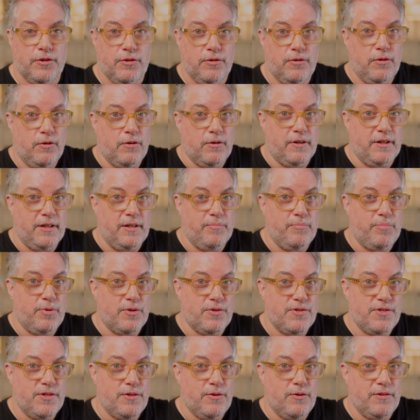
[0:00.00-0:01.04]
or an
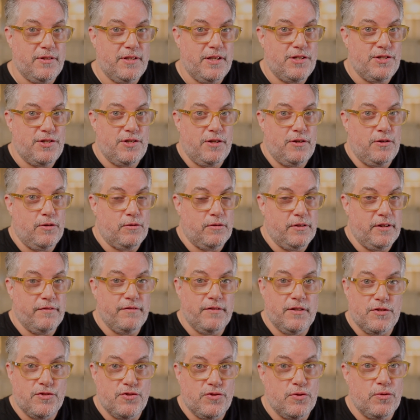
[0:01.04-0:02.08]
in-person audition, or
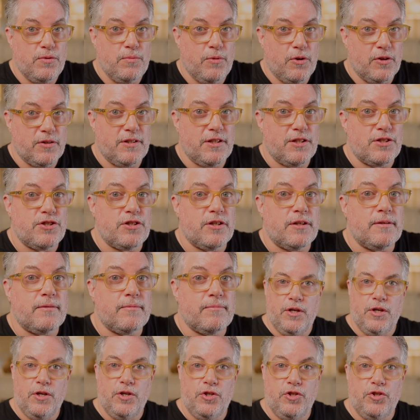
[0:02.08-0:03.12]
even a Zoom audition.
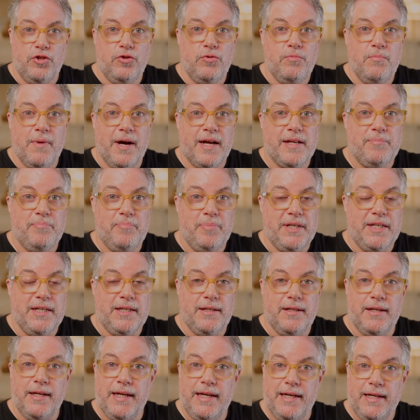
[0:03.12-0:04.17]
You might
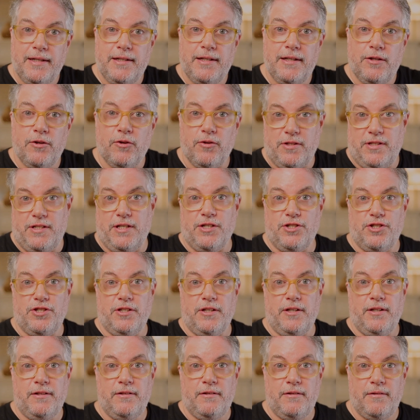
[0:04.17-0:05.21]
be in an
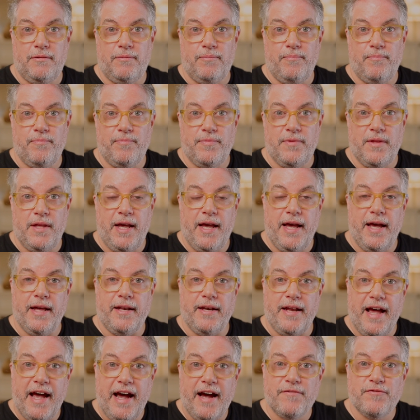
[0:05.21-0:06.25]
audition,
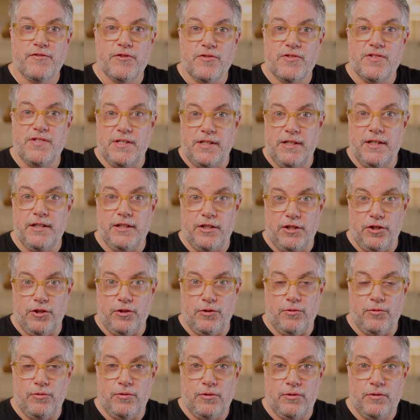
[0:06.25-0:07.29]
and after seeing
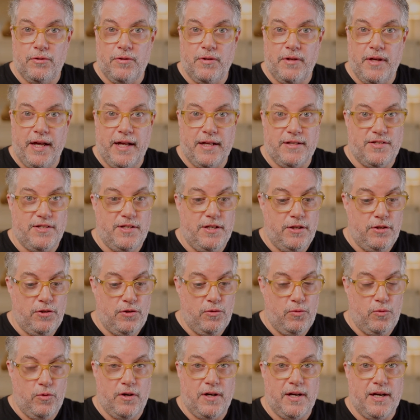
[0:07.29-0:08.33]
you
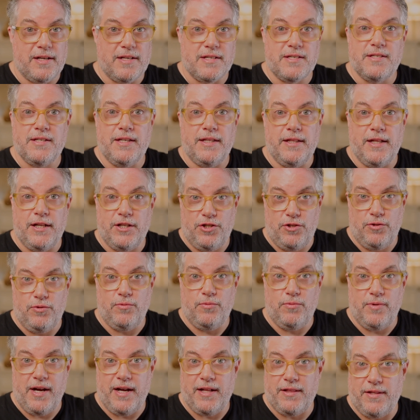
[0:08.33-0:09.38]
work on a scene that
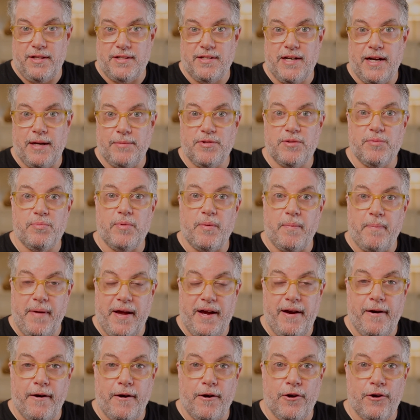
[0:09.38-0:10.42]
you had the time to
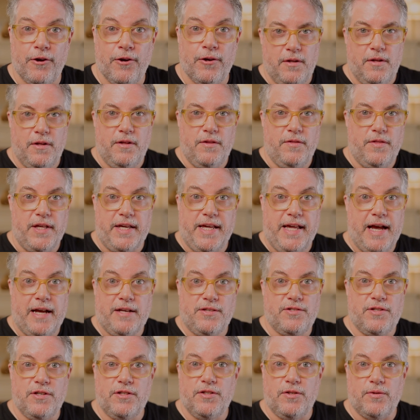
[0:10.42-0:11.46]
prepare, the
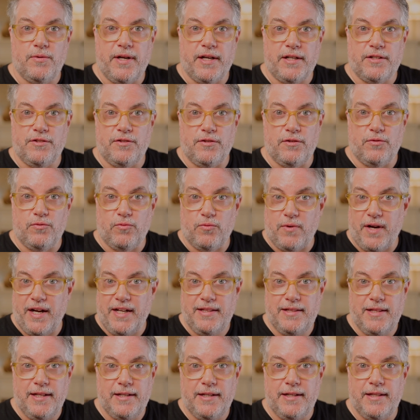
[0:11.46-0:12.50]
casting director
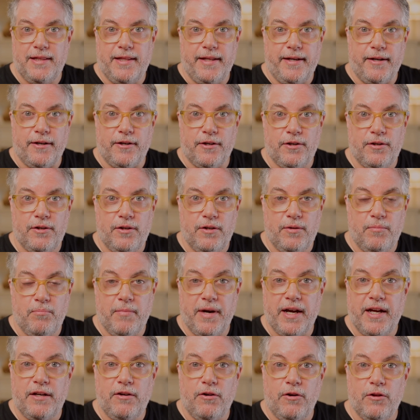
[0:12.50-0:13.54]
right then and there
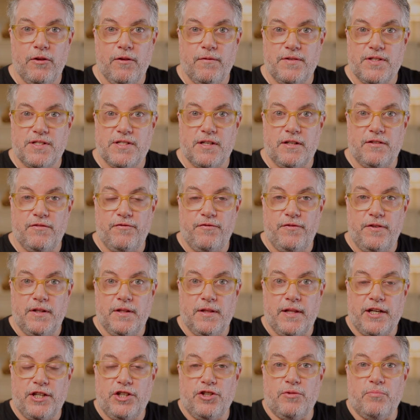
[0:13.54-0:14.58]
might all of a sudden feel
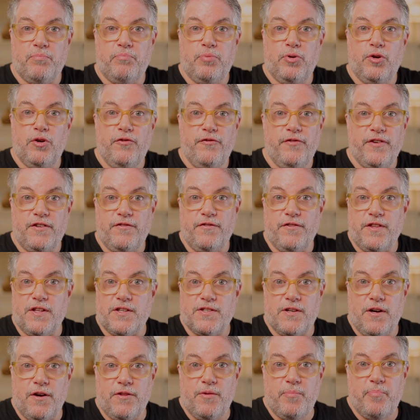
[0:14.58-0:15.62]
like you're perfect for
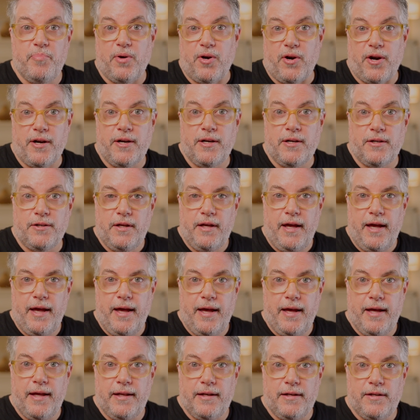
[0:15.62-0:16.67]
this other part
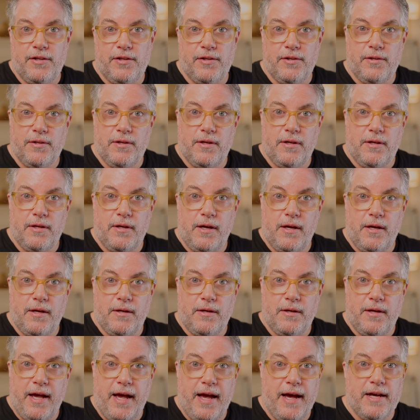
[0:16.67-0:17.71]
and
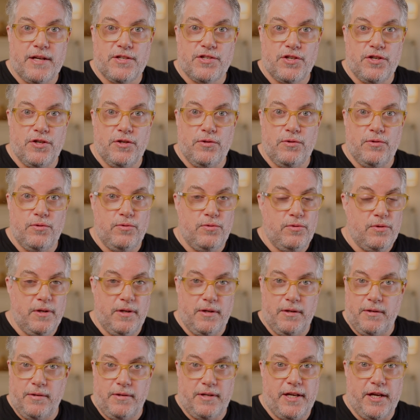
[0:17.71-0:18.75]
ask you,
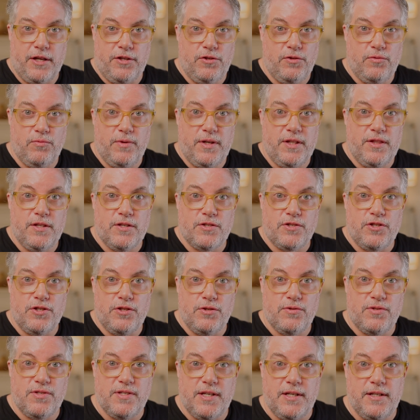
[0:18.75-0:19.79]
can you read this
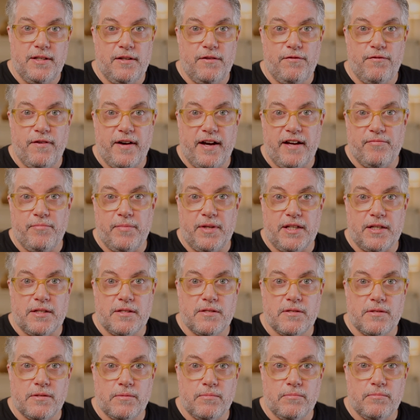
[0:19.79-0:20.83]
new scene in 5
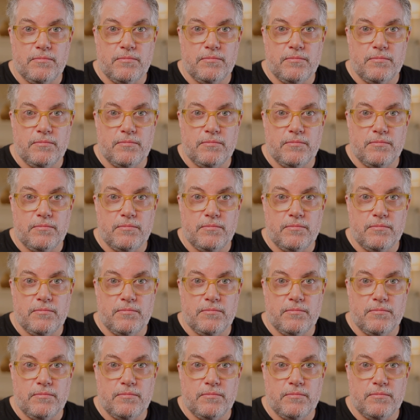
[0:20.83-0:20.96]
minutes?